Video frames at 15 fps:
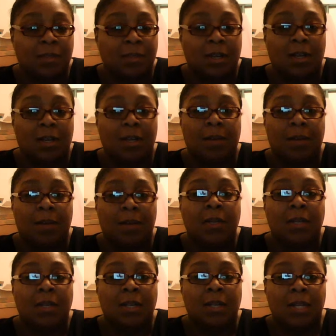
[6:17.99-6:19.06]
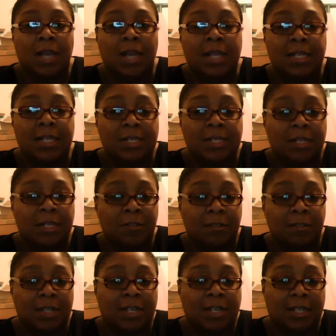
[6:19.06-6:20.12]
Um, and it's under
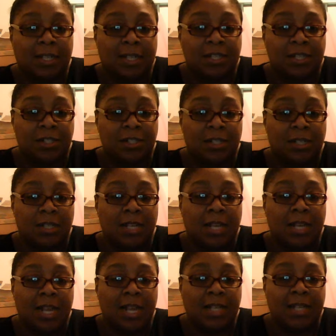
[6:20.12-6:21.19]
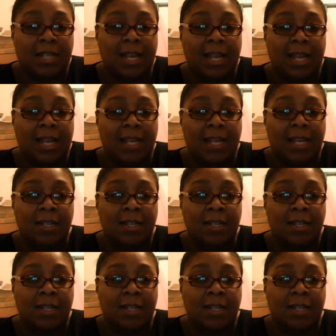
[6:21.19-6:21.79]
the collection. They,